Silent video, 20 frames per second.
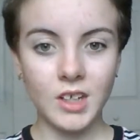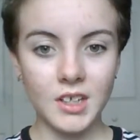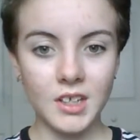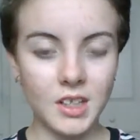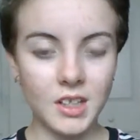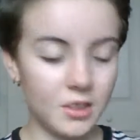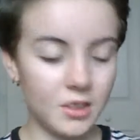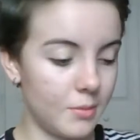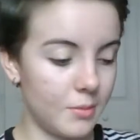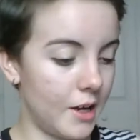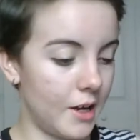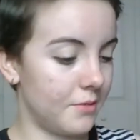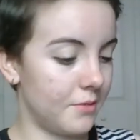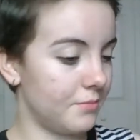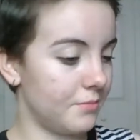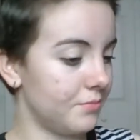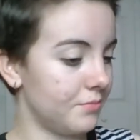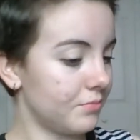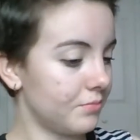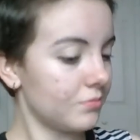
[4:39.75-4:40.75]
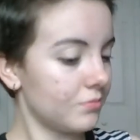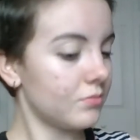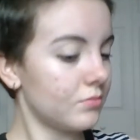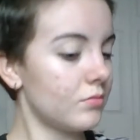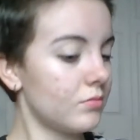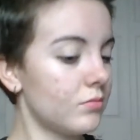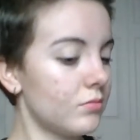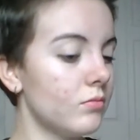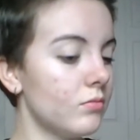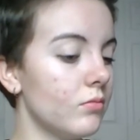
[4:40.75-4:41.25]
It's not too bad.
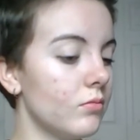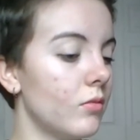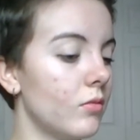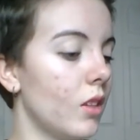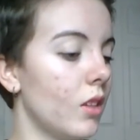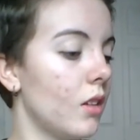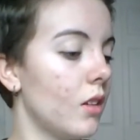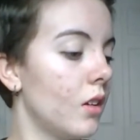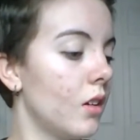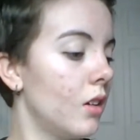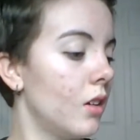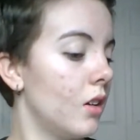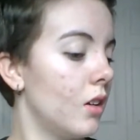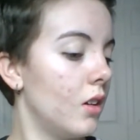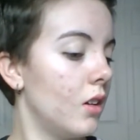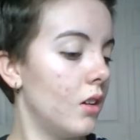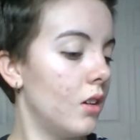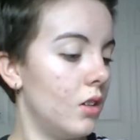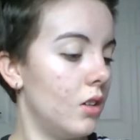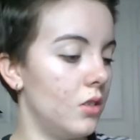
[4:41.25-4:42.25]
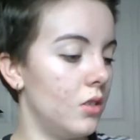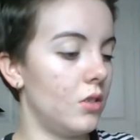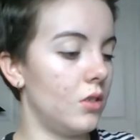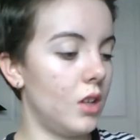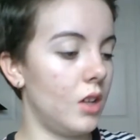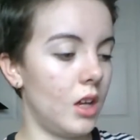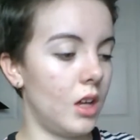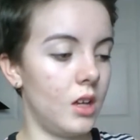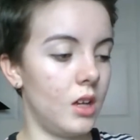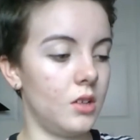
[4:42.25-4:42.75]

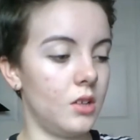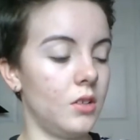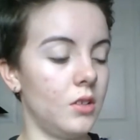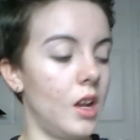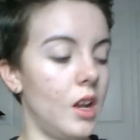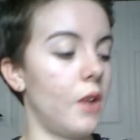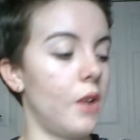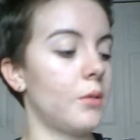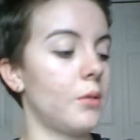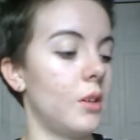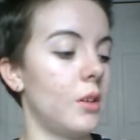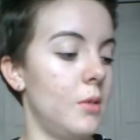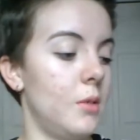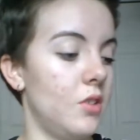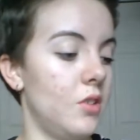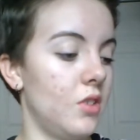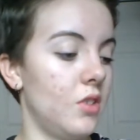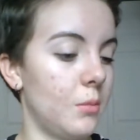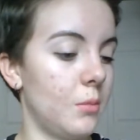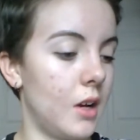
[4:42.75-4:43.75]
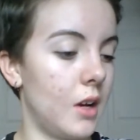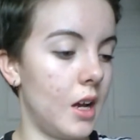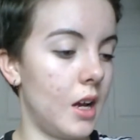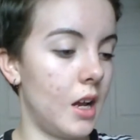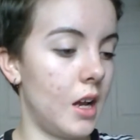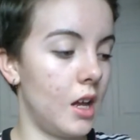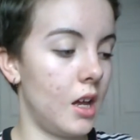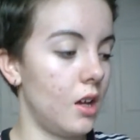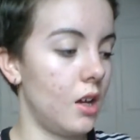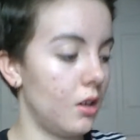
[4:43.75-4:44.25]
Okay, so now I'm going to be doing
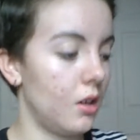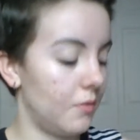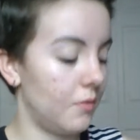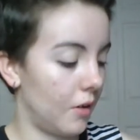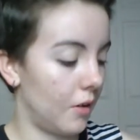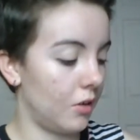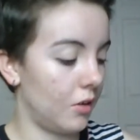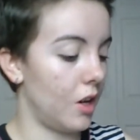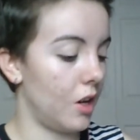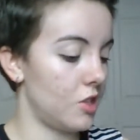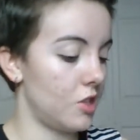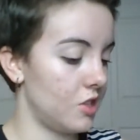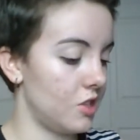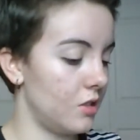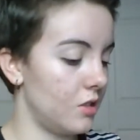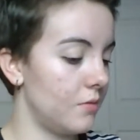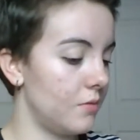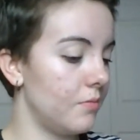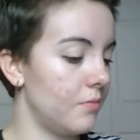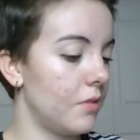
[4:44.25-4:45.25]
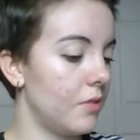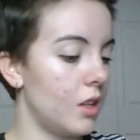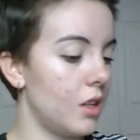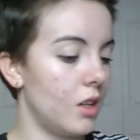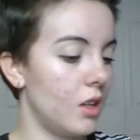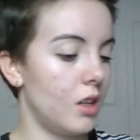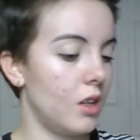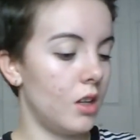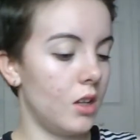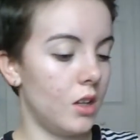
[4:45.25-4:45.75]
my foundation,
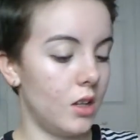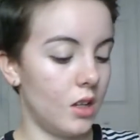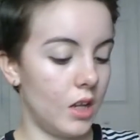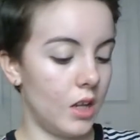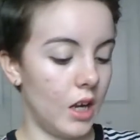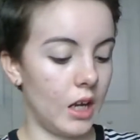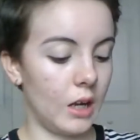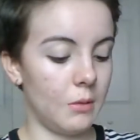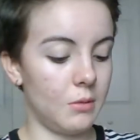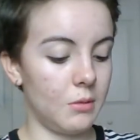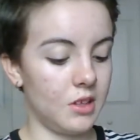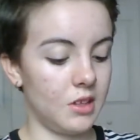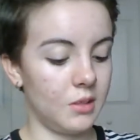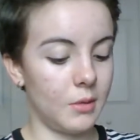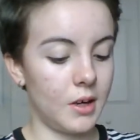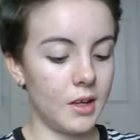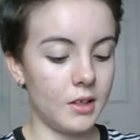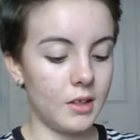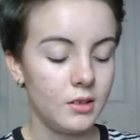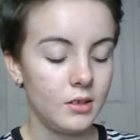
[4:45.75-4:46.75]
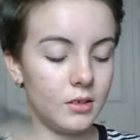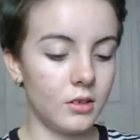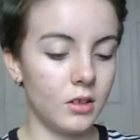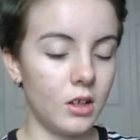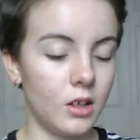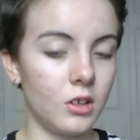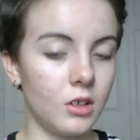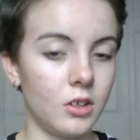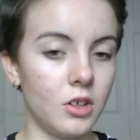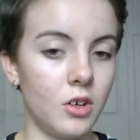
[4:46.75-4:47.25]
and I'm using my
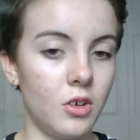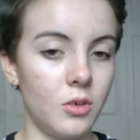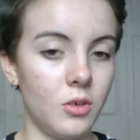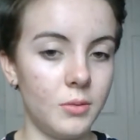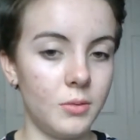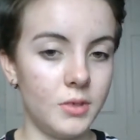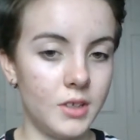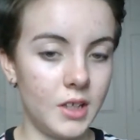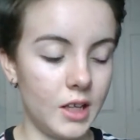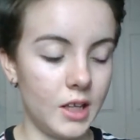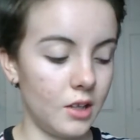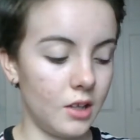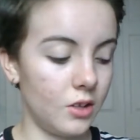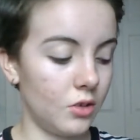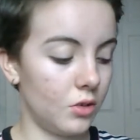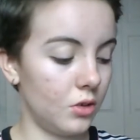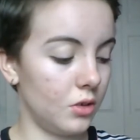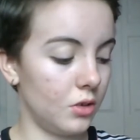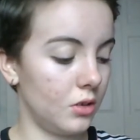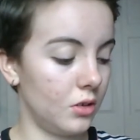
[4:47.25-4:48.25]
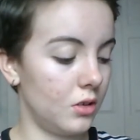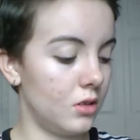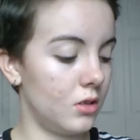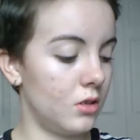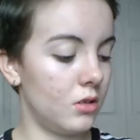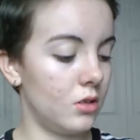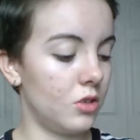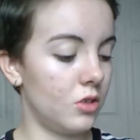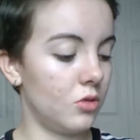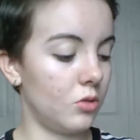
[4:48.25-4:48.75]
Lancome Teint Idole
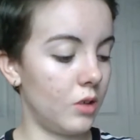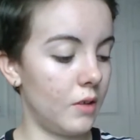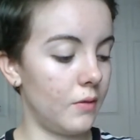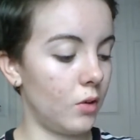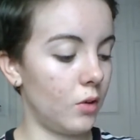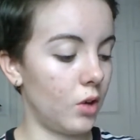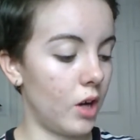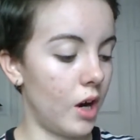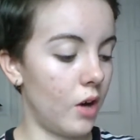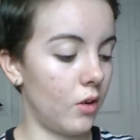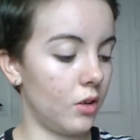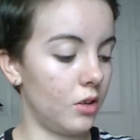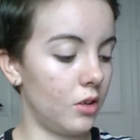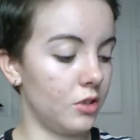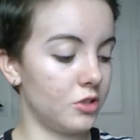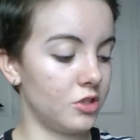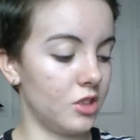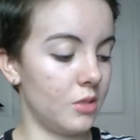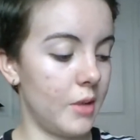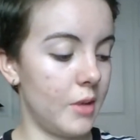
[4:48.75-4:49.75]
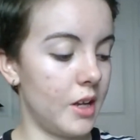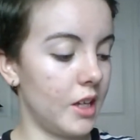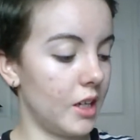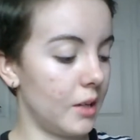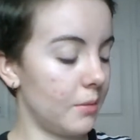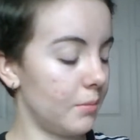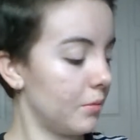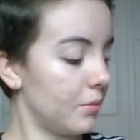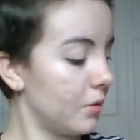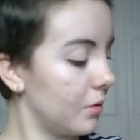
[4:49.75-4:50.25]
24-Hour Ultra
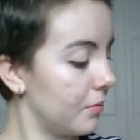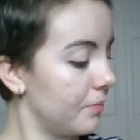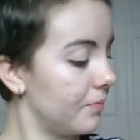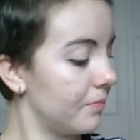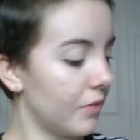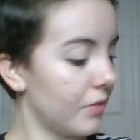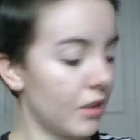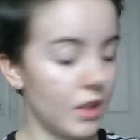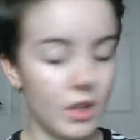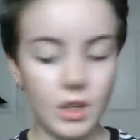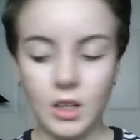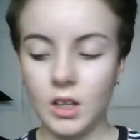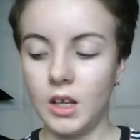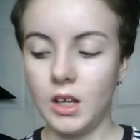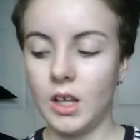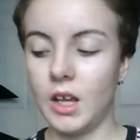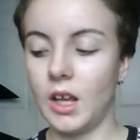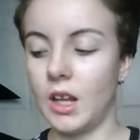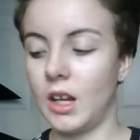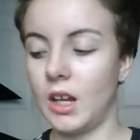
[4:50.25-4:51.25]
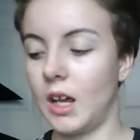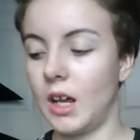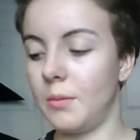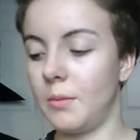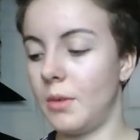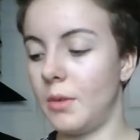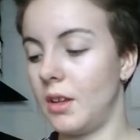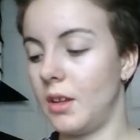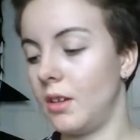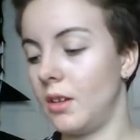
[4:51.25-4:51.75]
Makeup, and
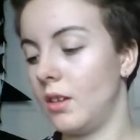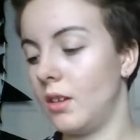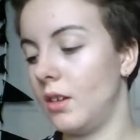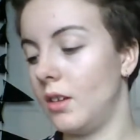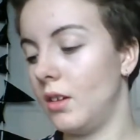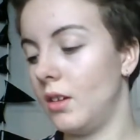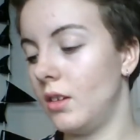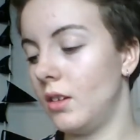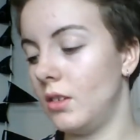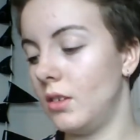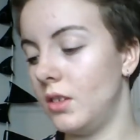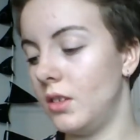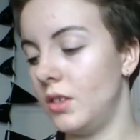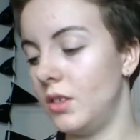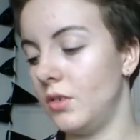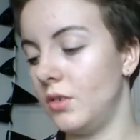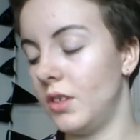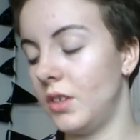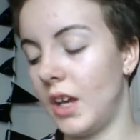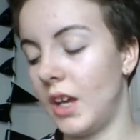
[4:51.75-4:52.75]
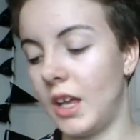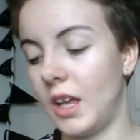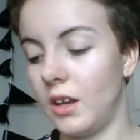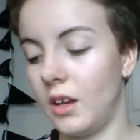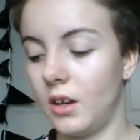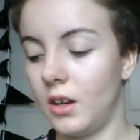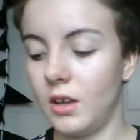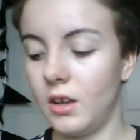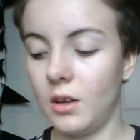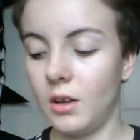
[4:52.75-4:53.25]
I'm in
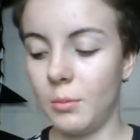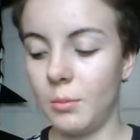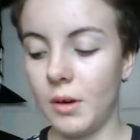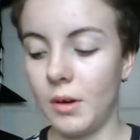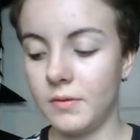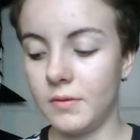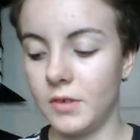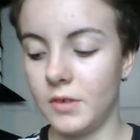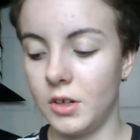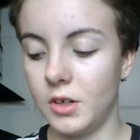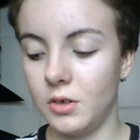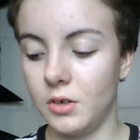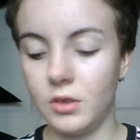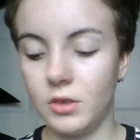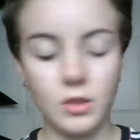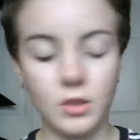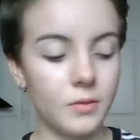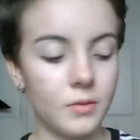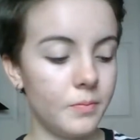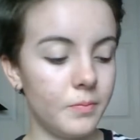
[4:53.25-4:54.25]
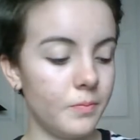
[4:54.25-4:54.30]
210 Buff Nude.